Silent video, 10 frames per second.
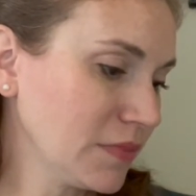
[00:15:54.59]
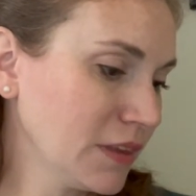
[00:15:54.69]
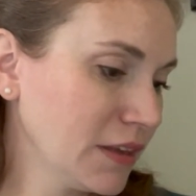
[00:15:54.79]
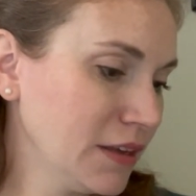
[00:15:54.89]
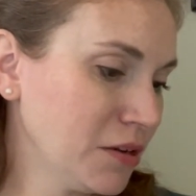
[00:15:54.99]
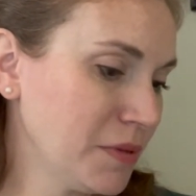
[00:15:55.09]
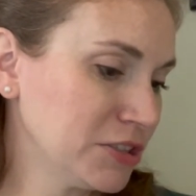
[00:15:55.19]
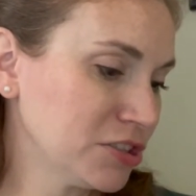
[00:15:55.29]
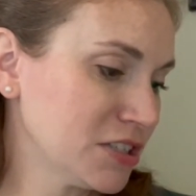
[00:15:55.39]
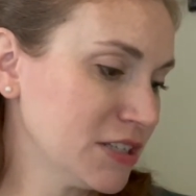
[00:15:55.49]
It'll
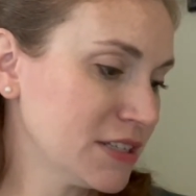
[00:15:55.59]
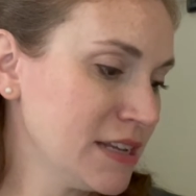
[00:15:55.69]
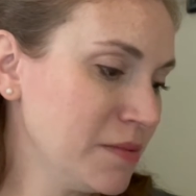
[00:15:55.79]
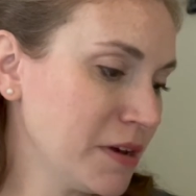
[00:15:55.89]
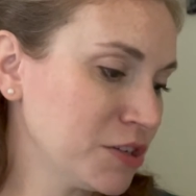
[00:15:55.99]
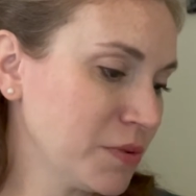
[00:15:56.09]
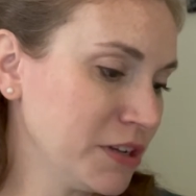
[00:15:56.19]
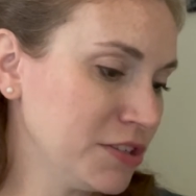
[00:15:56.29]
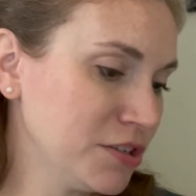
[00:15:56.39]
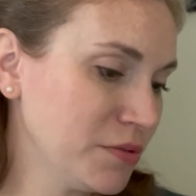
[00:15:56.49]
measure 16 by
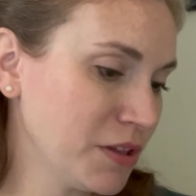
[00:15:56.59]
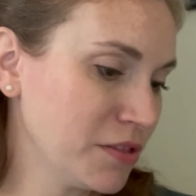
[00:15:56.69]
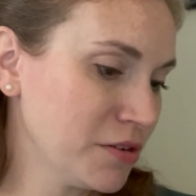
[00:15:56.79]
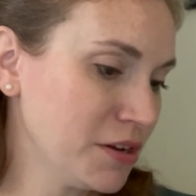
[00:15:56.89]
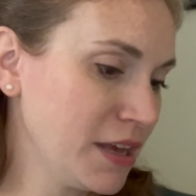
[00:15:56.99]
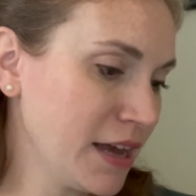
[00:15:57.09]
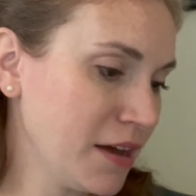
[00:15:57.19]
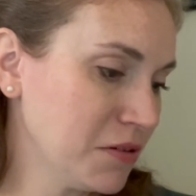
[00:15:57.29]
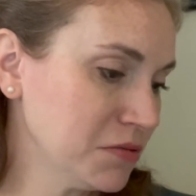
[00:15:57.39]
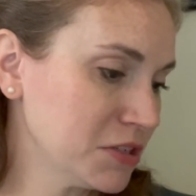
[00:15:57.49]
22 on 30
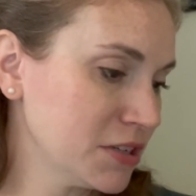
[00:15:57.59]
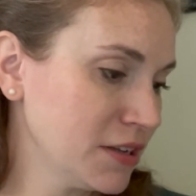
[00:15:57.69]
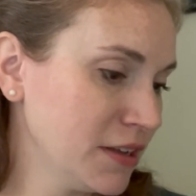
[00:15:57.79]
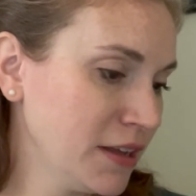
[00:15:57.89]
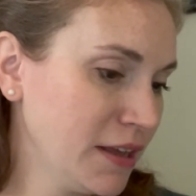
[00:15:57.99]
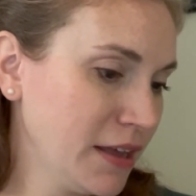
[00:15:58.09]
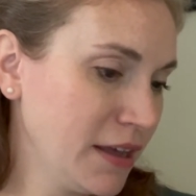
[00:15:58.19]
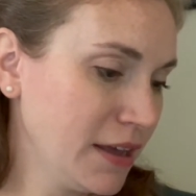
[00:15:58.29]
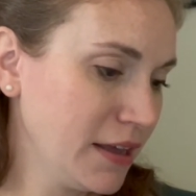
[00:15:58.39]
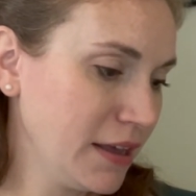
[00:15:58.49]
count
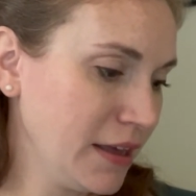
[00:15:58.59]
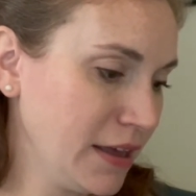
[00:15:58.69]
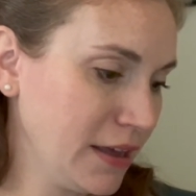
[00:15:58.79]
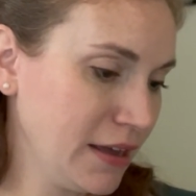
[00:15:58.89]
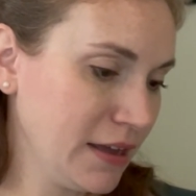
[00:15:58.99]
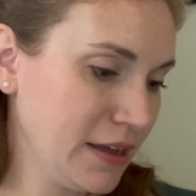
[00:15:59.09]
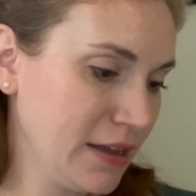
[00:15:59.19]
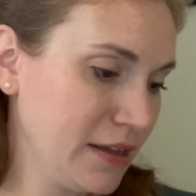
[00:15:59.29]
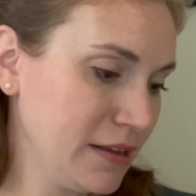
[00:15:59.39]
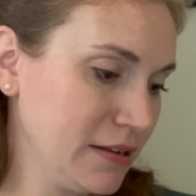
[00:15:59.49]

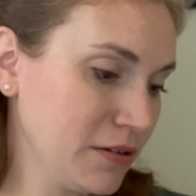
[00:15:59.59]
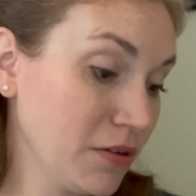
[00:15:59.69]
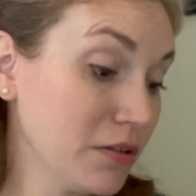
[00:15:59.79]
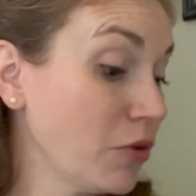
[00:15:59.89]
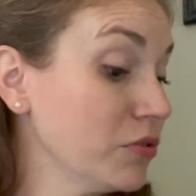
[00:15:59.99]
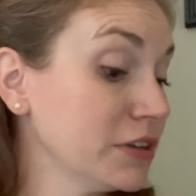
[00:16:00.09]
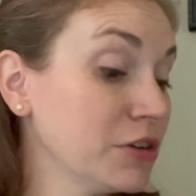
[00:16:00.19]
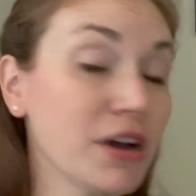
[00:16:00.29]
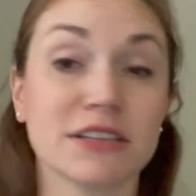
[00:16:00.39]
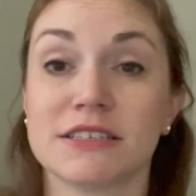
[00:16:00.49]
and only
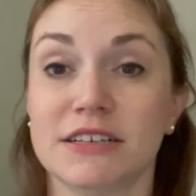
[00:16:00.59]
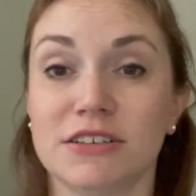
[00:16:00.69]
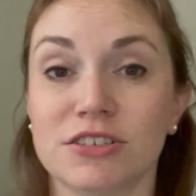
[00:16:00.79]
cross stitch, so